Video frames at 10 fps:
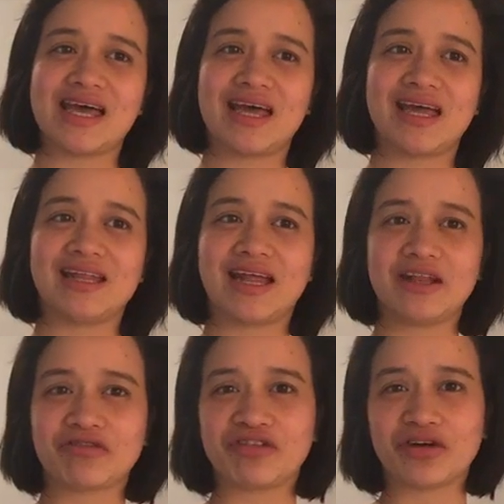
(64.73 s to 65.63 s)
And I
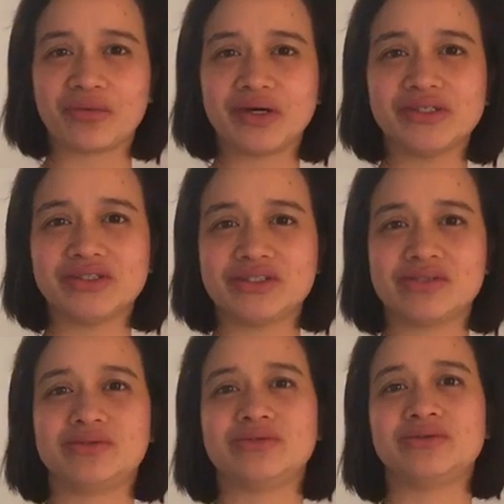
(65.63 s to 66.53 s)
look forward
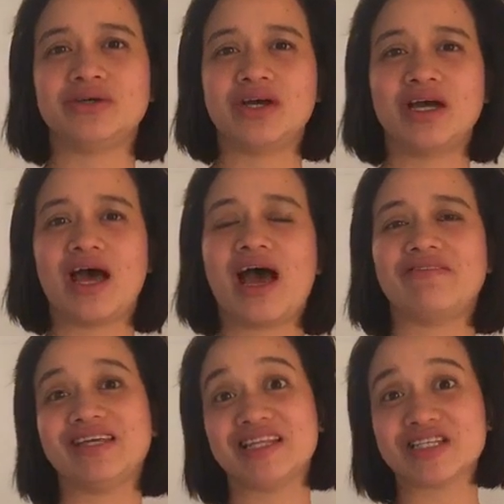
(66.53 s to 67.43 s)
to
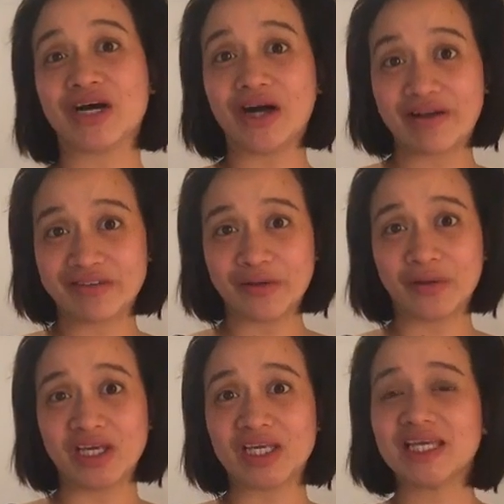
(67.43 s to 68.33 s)
having this call every
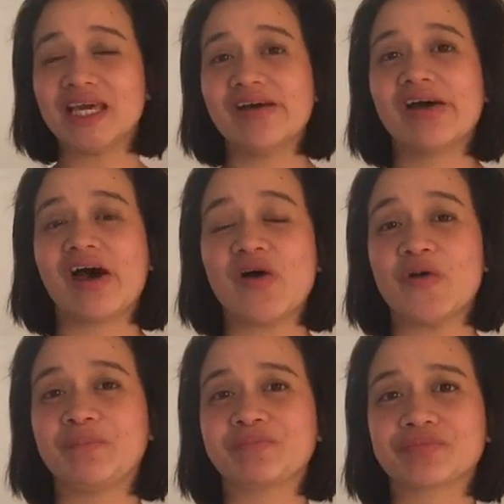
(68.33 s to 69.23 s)
week.
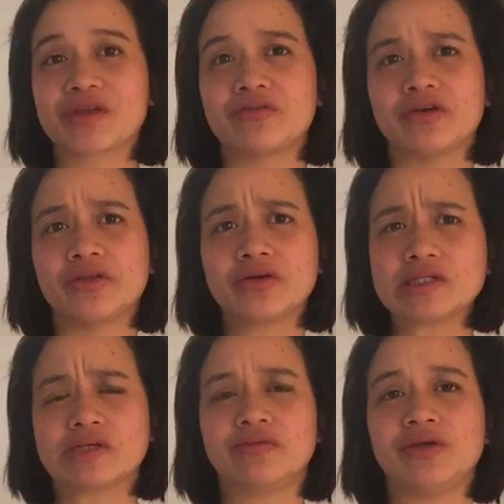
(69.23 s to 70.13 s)
For
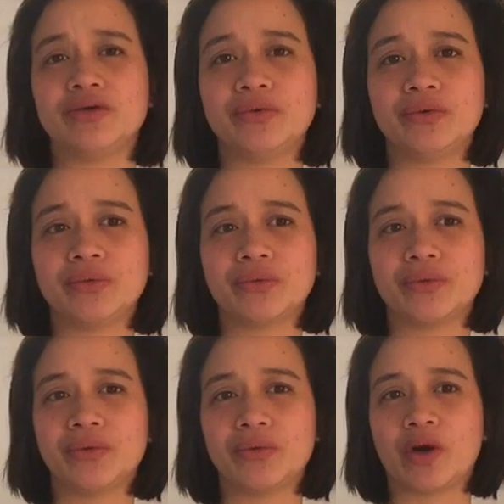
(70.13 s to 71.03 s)
those of you
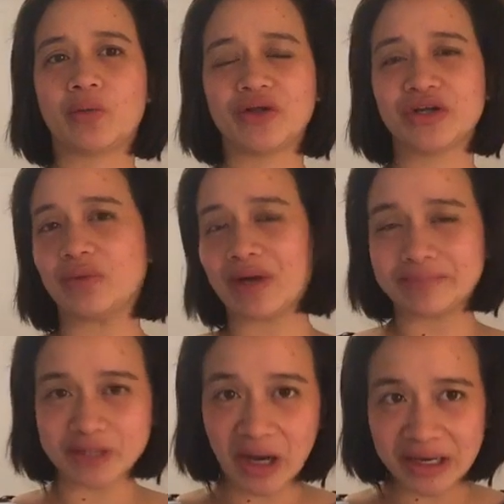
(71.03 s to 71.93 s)
who are wondering what I'm
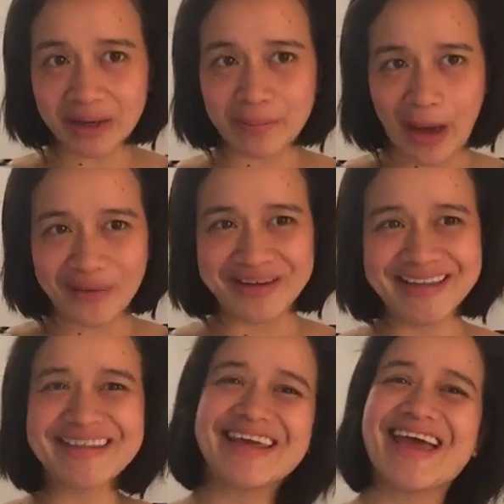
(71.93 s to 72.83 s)
talking about,
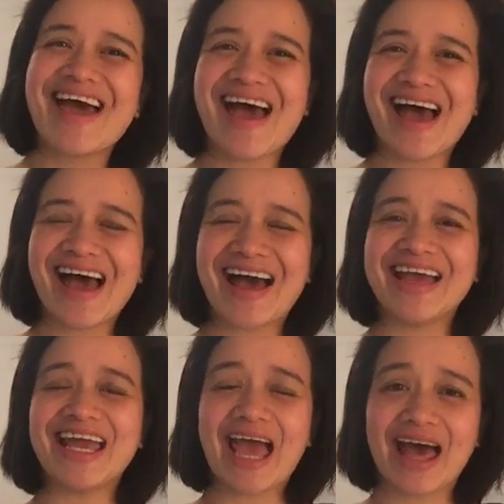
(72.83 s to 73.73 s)
I